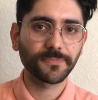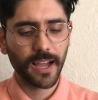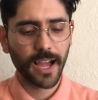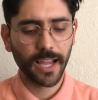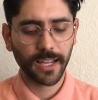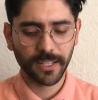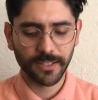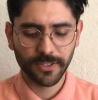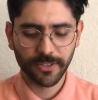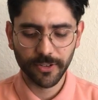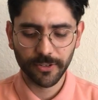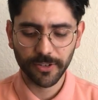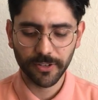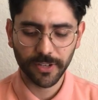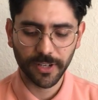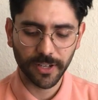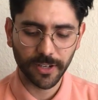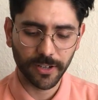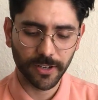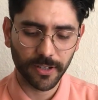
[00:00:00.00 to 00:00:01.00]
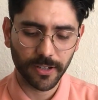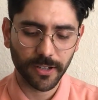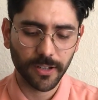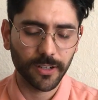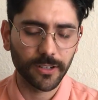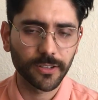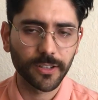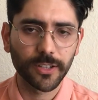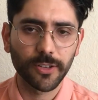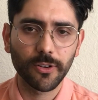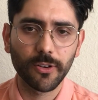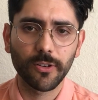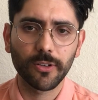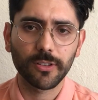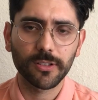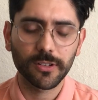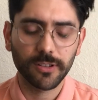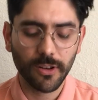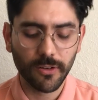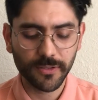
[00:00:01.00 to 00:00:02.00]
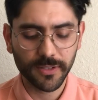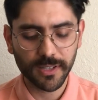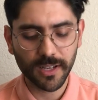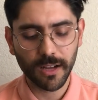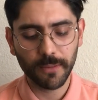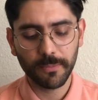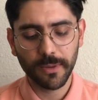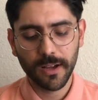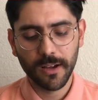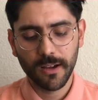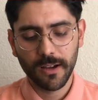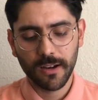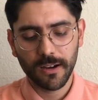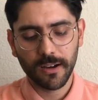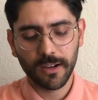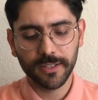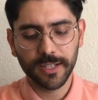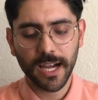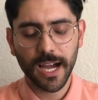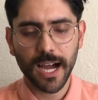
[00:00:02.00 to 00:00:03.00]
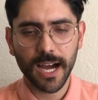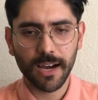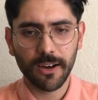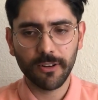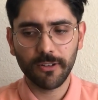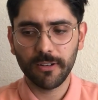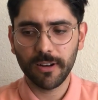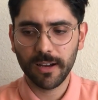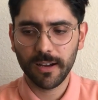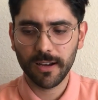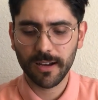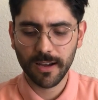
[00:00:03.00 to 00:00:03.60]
I can show you here a little close up on how